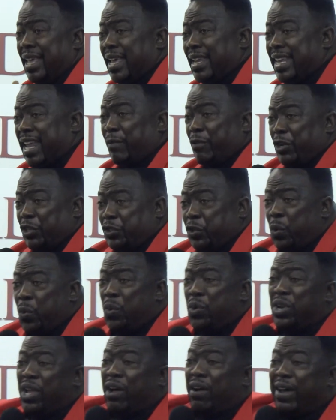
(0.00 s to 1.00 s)
They will
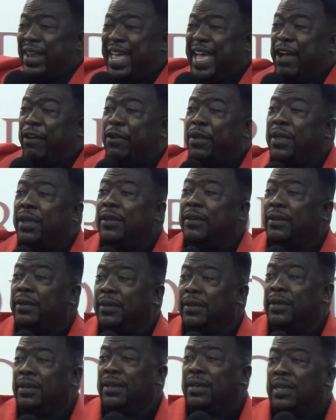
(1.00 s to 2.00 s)
tune God out.
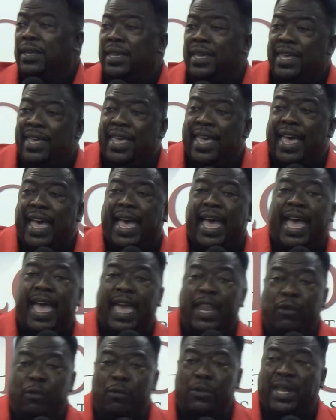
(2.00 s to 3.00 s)
Ah,
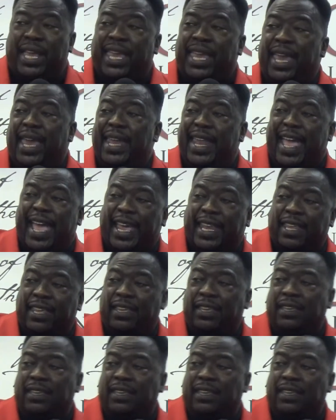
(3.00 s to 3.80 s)
I don't want to hear that.